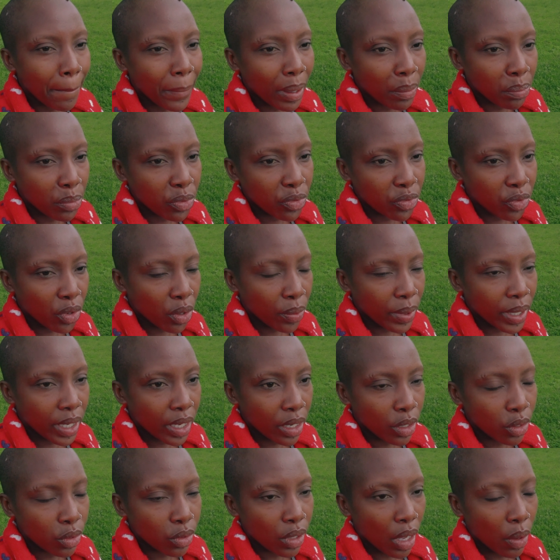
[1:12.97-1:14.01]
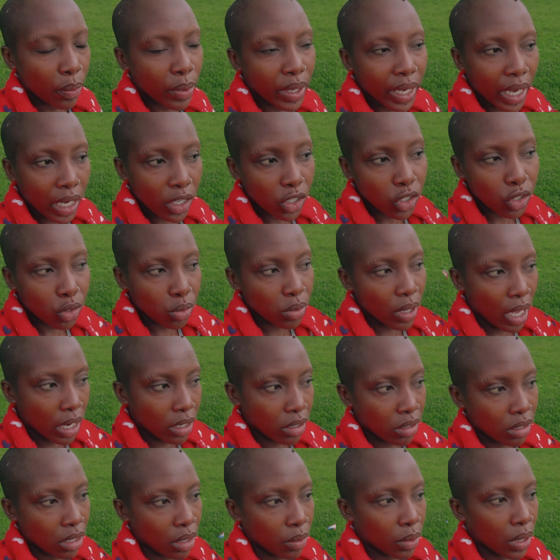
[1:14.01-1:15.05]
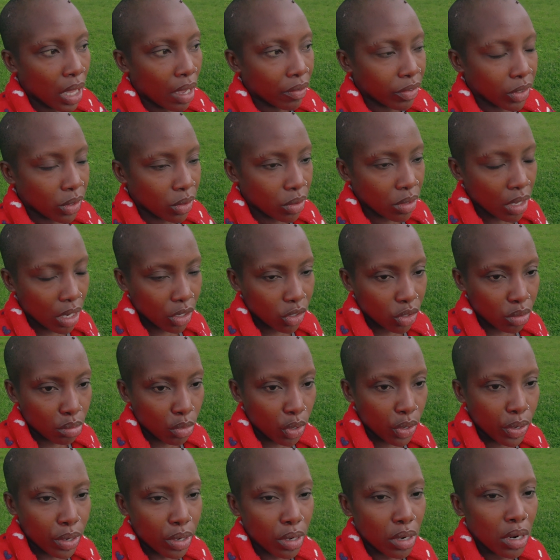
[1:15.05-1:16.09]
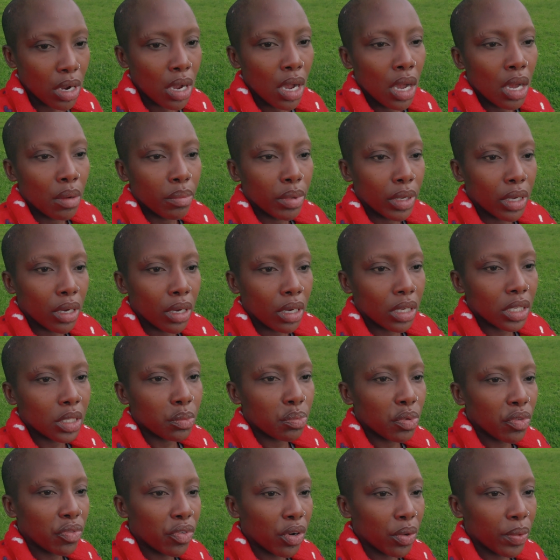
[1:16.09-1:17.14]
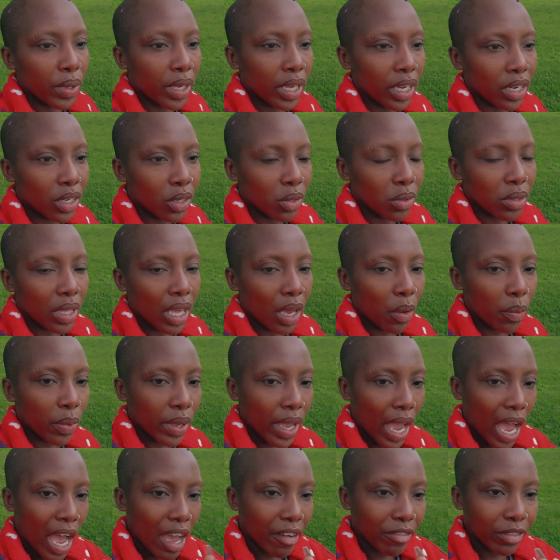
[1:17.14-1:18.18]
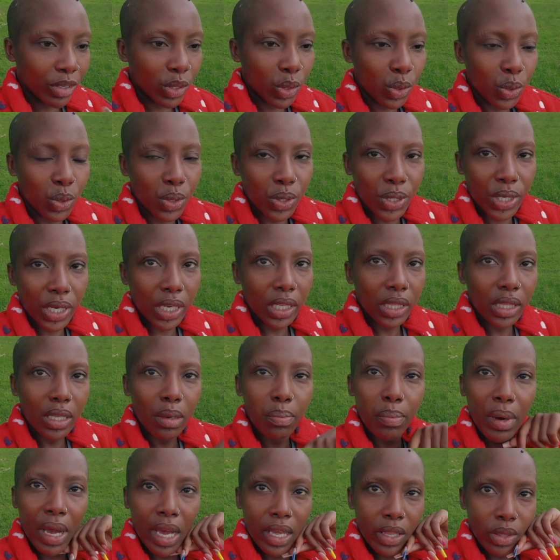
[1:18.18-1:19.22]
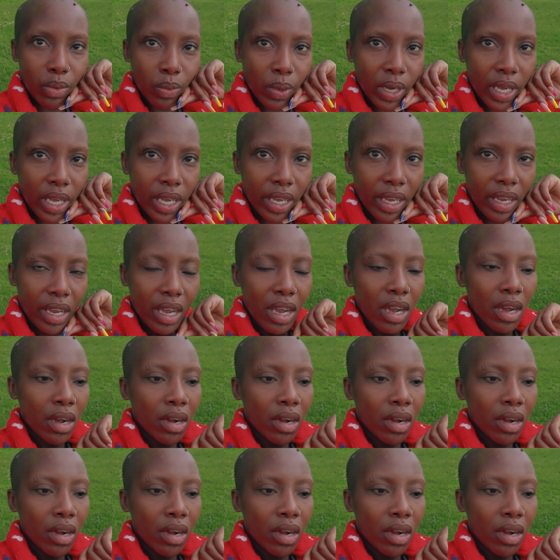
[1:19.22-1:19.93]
but before we can do that, we can't do that today, we'll have to do that tomorrow, because before we can do that we have to create the pathway